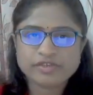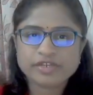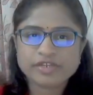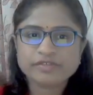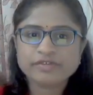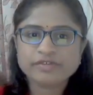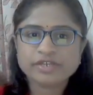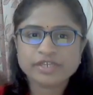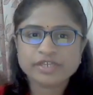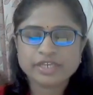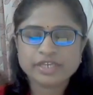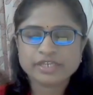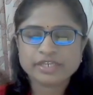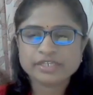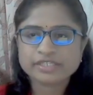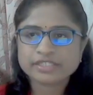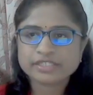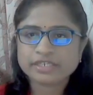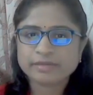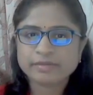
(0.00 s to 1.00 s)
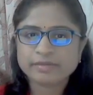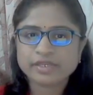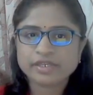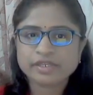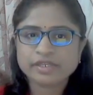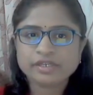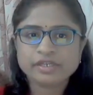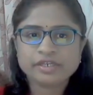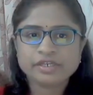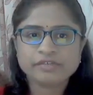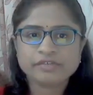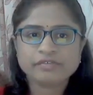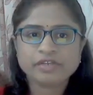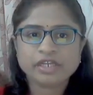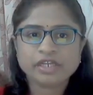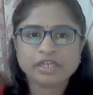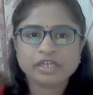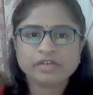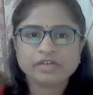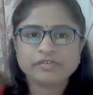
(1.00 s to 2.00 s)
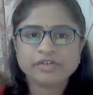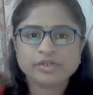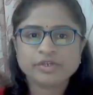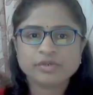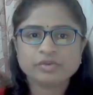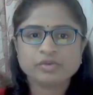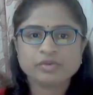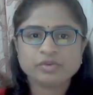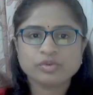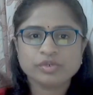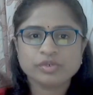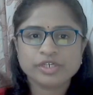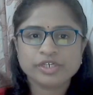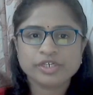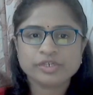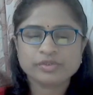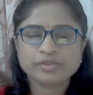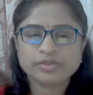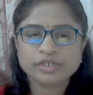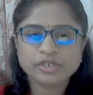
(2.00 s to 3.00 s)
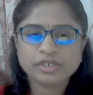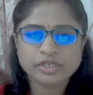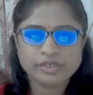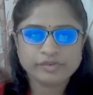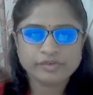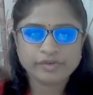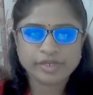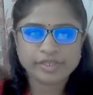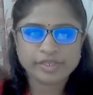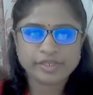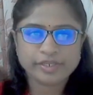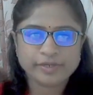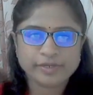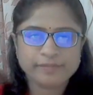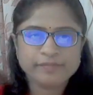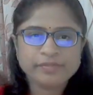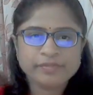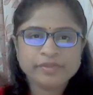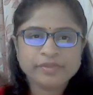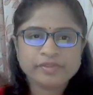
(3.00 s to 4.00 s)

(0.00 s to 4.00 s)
Whenever air is coming in, it will allow it to go into the trachea.